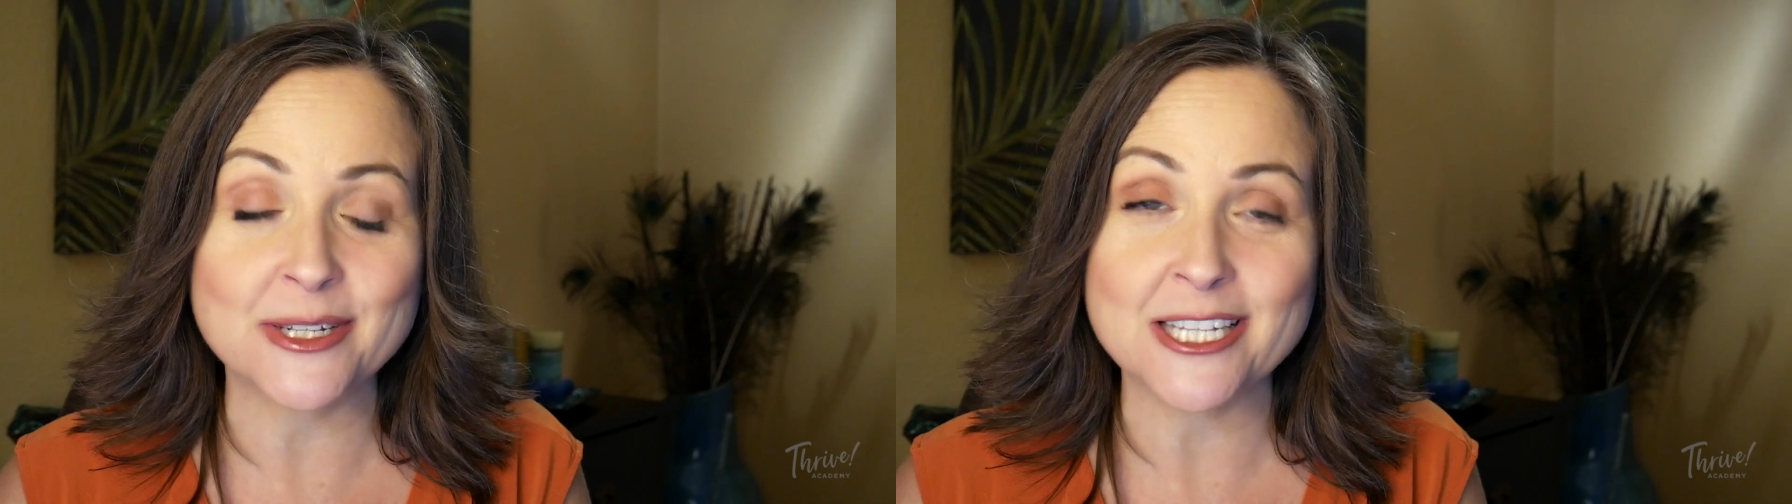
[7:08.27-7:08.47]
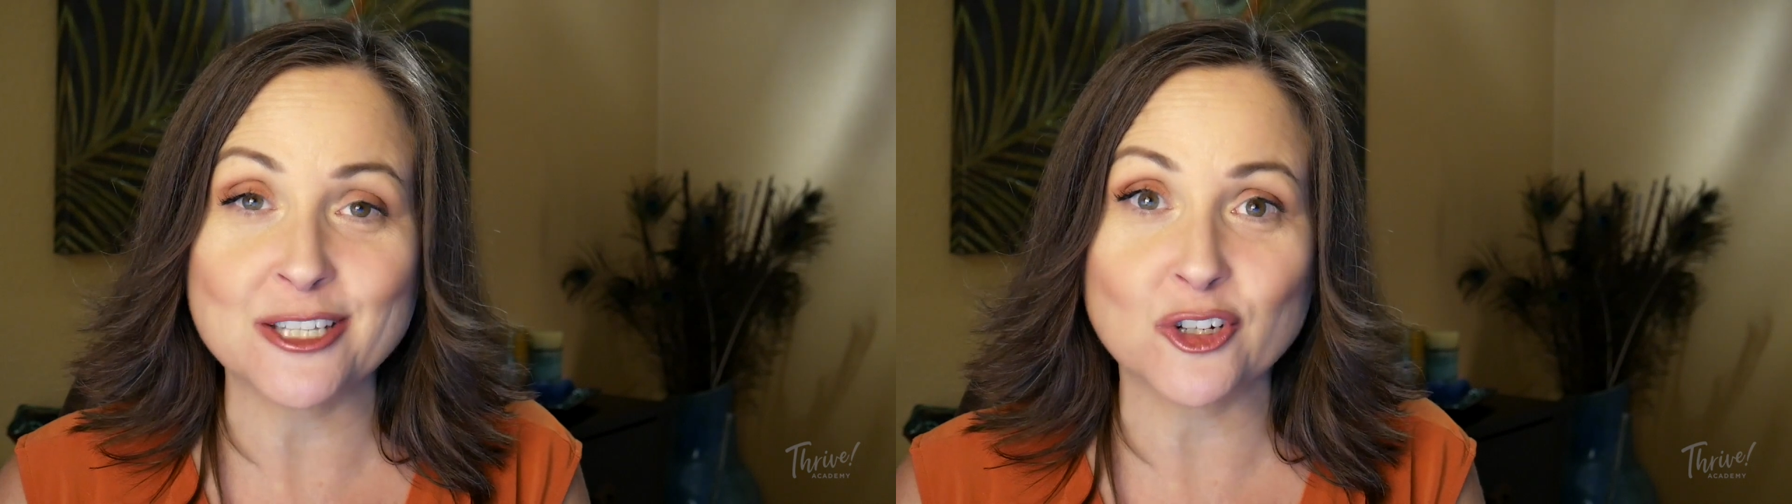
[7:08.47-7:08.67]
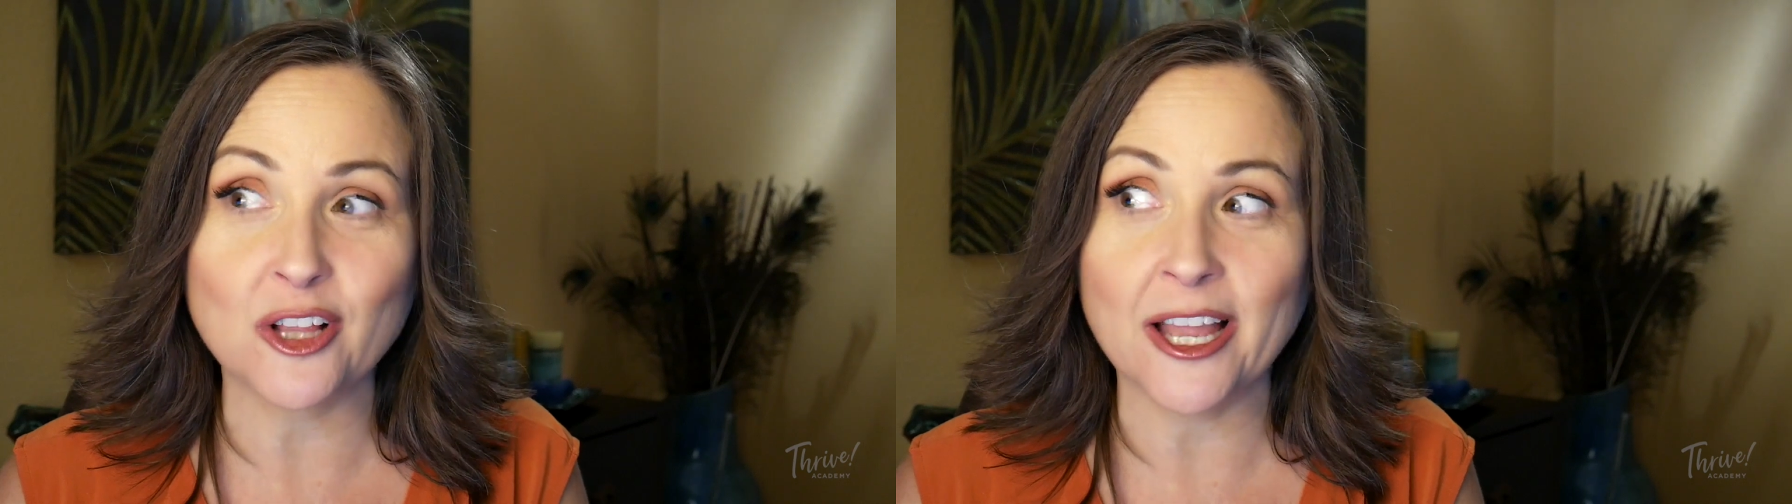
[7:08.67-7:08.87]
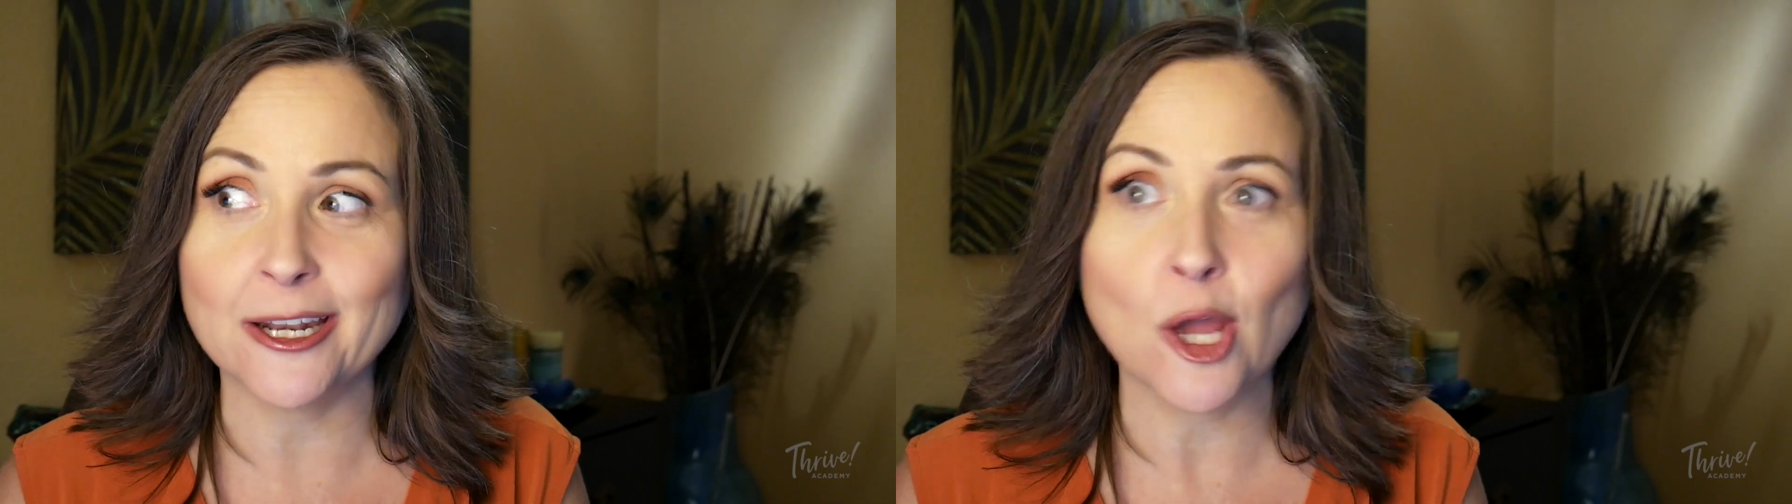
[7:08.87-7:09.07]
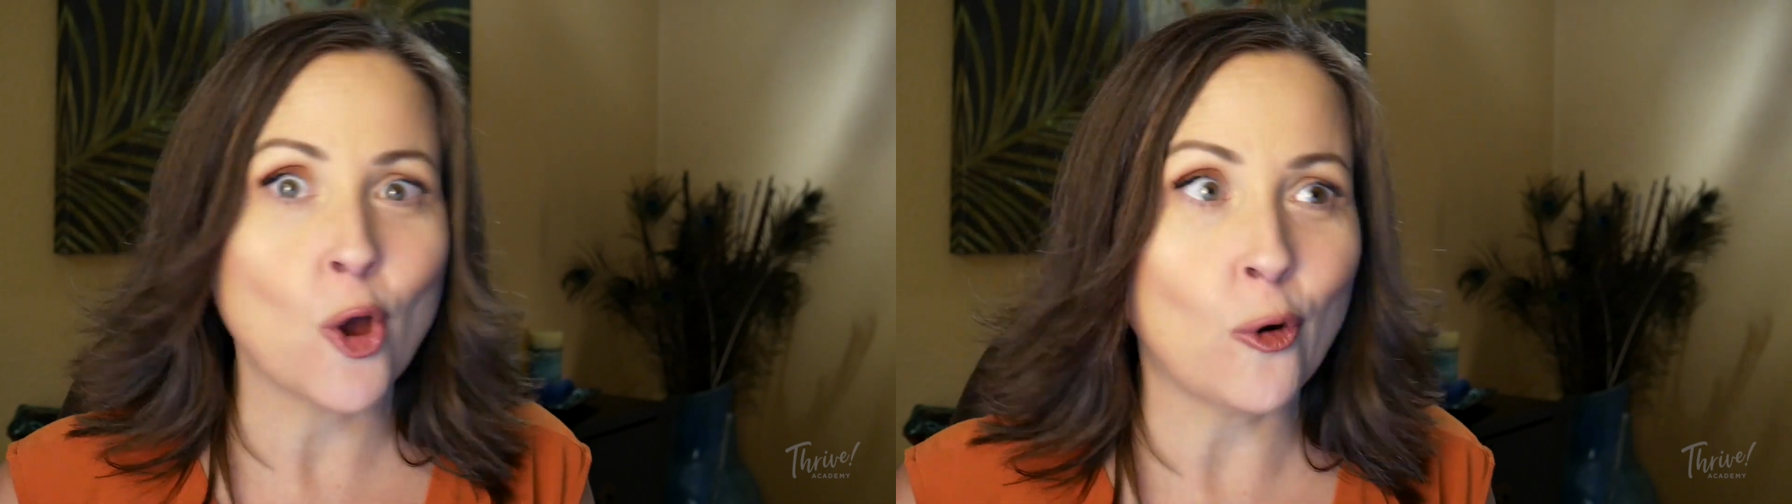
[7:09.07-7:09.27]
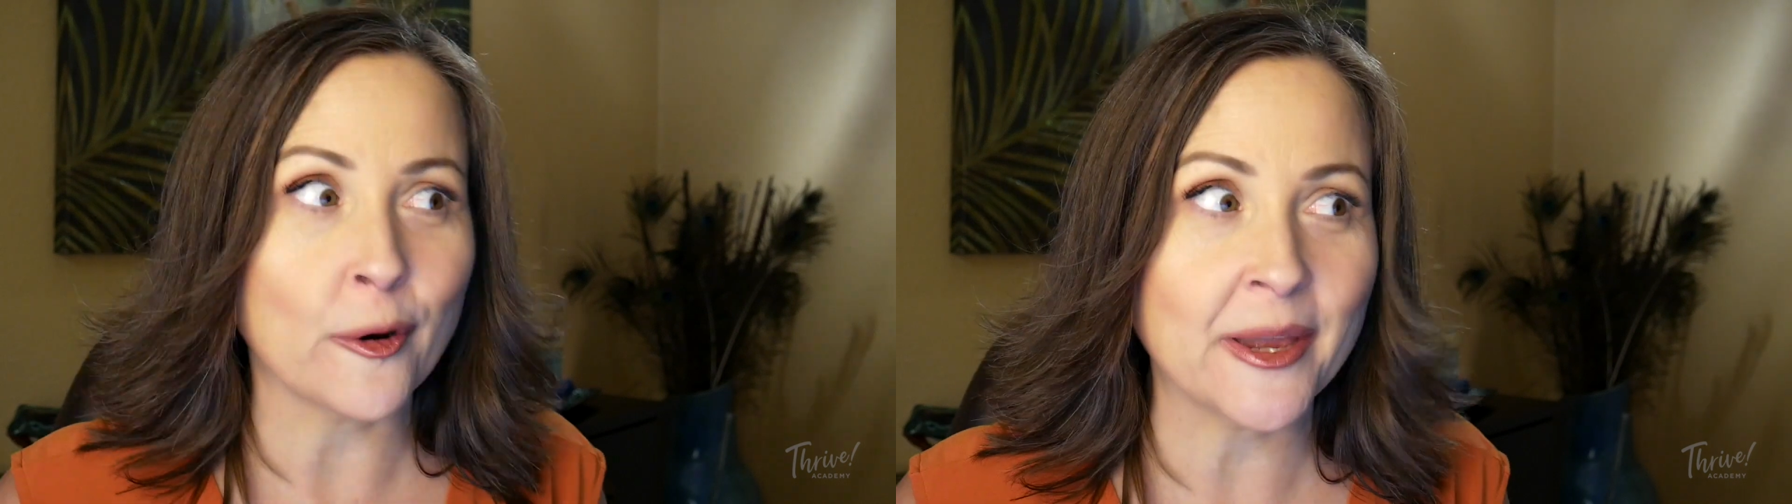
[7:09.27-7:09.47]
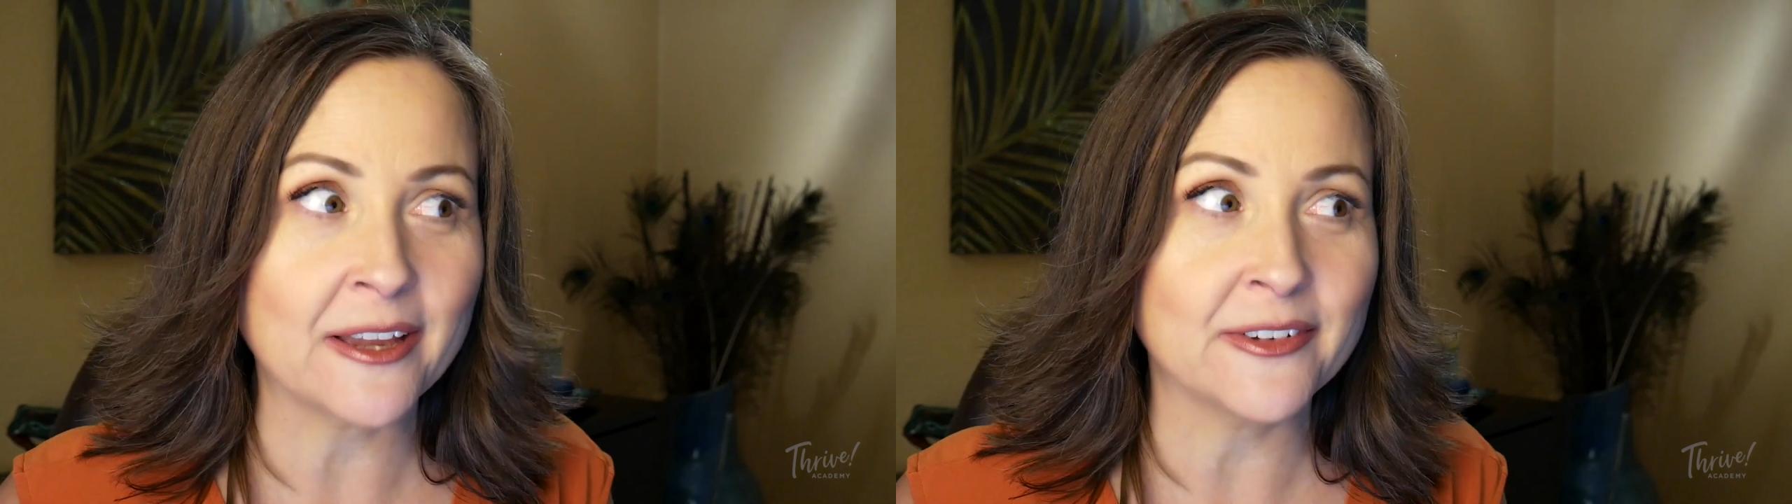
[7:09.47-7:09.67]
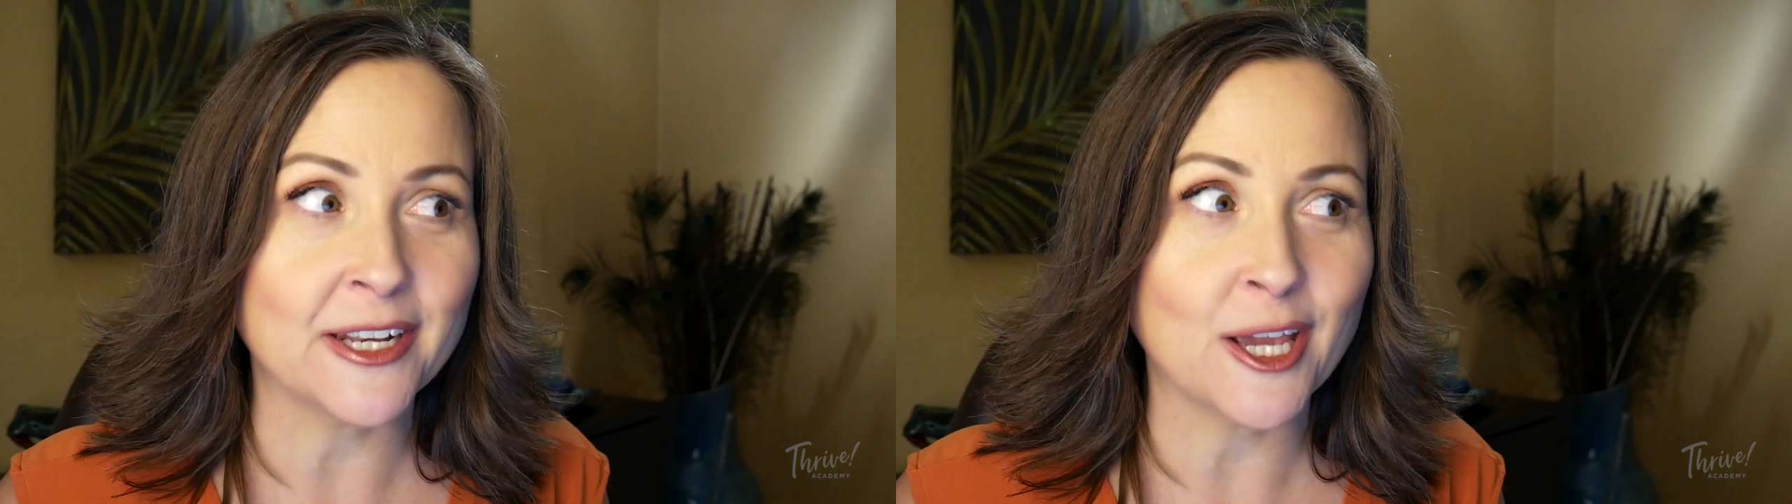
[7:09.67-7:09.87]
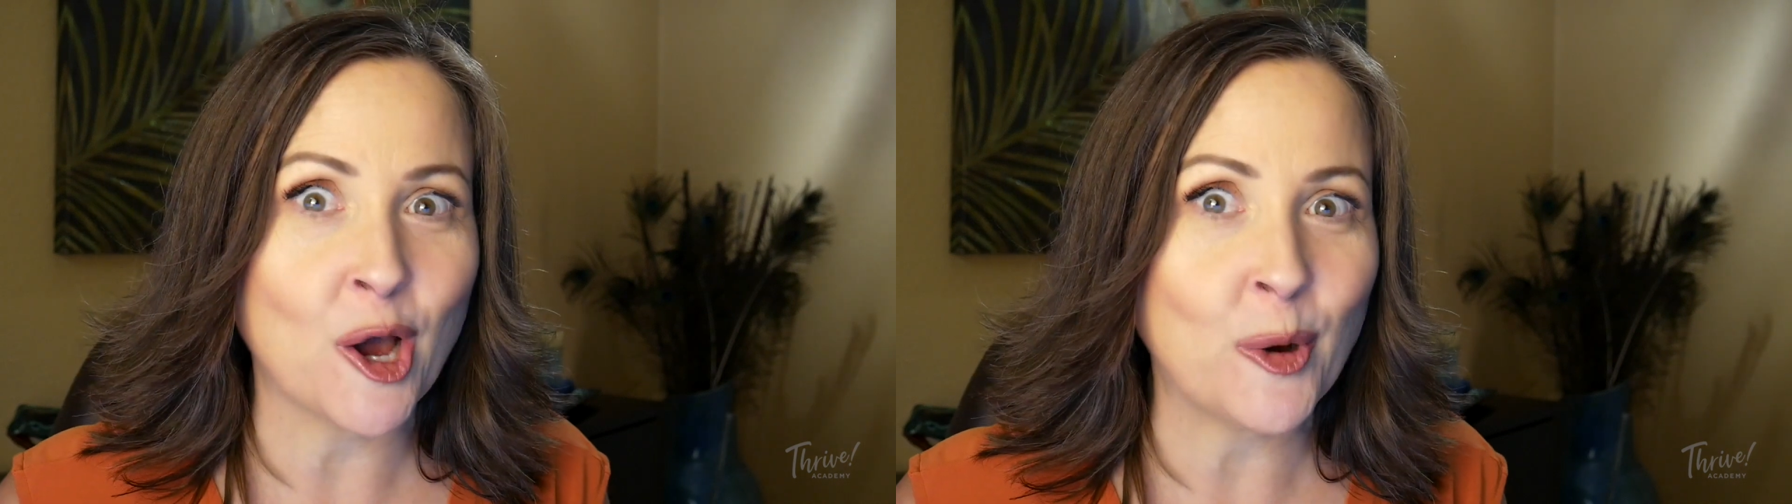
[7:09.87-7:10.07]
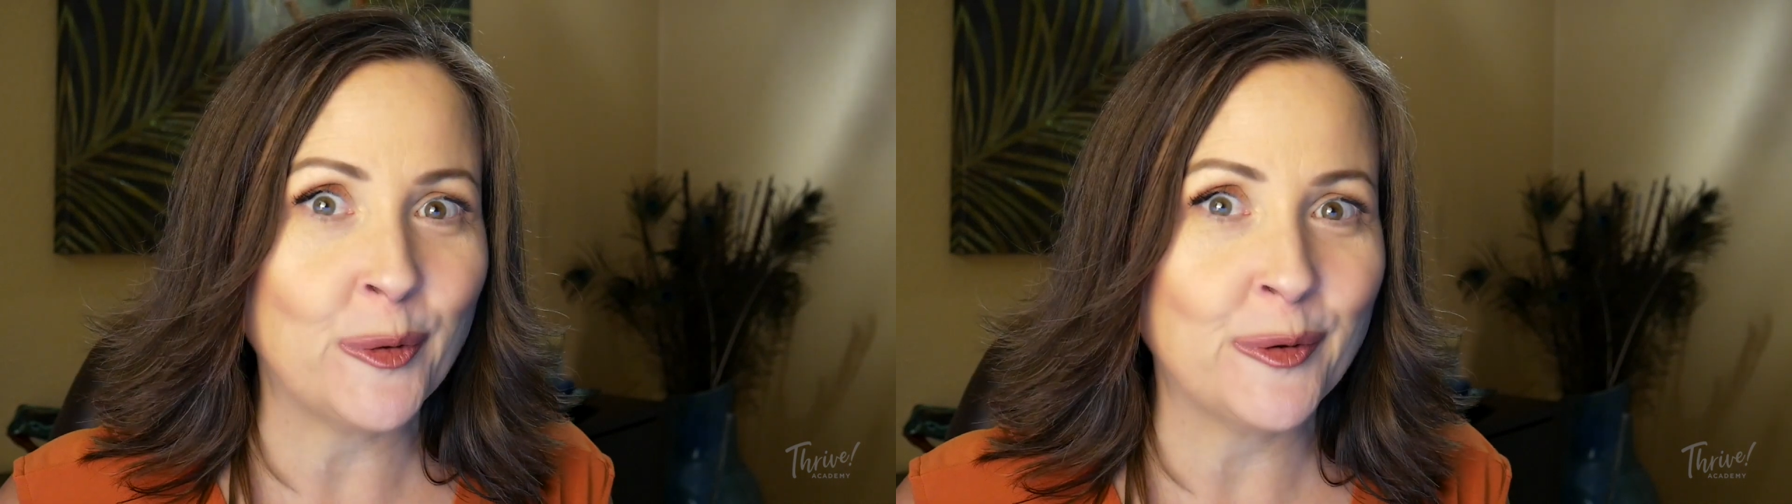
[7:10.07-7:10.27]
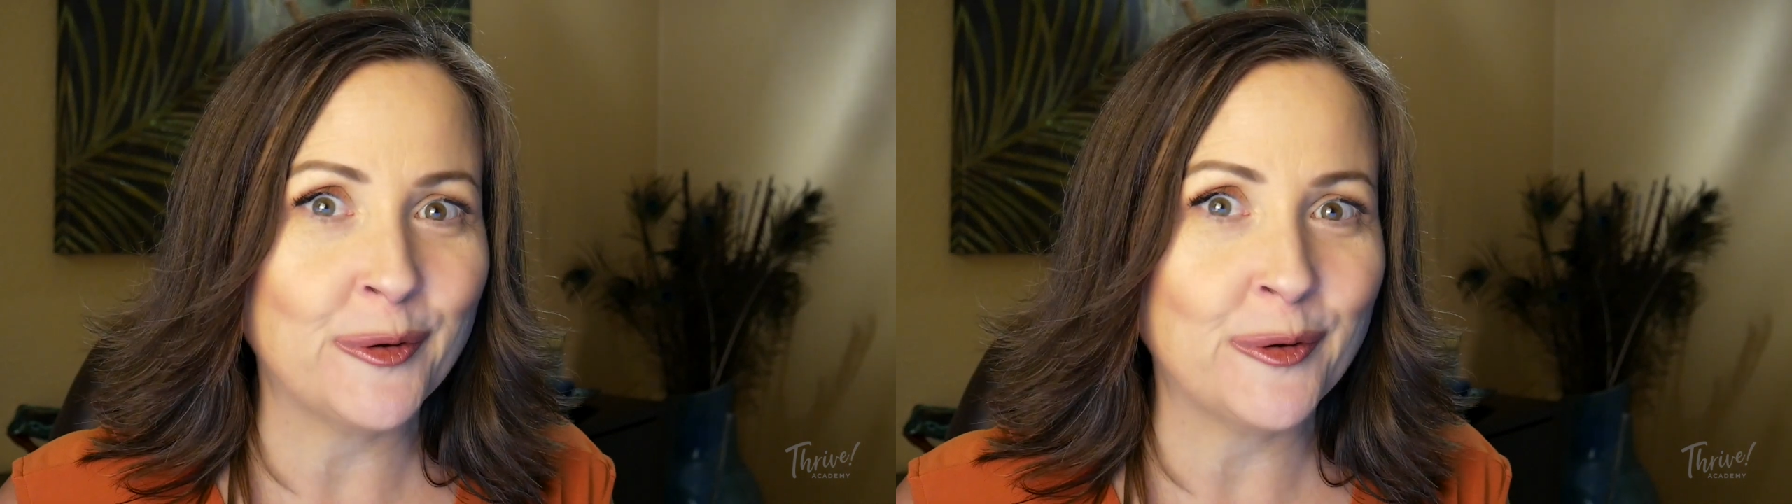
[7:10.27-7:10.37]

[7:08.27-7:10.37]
potential client or make a video